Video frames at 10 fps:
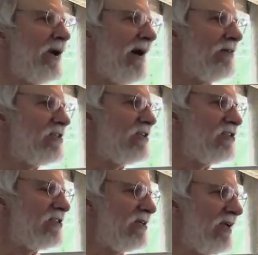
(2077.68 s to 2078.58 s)

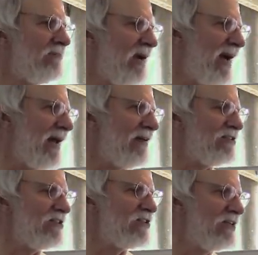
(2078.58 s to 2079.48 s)
houses and bat
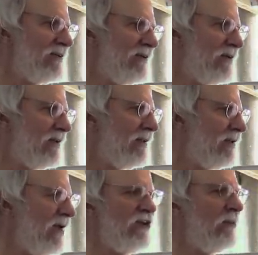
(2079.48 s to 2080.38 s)
houses,
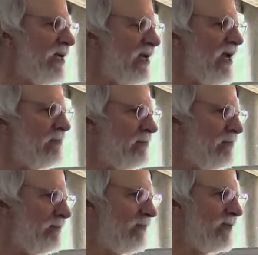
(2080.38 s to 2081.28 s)
and nobody came.
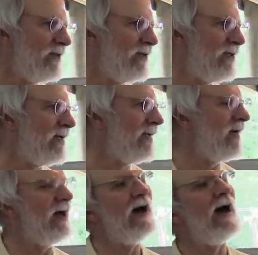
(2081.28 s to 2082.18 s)

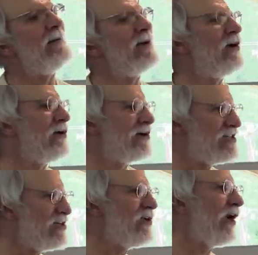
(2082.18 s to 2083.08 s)
I'm
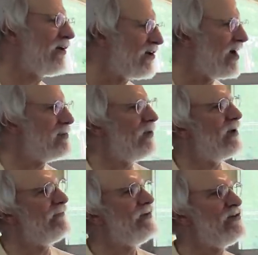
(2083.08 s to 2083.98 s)
encouraging you all to come to
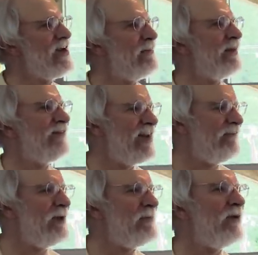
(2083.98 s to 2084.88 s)
one. If you tell me, if
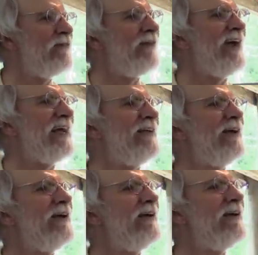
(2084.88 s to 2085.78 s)
enough people, if I get
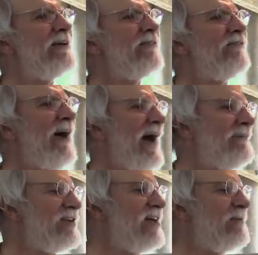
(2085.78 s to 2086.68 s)

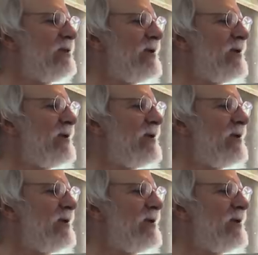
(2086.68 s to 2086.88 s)
5 to 10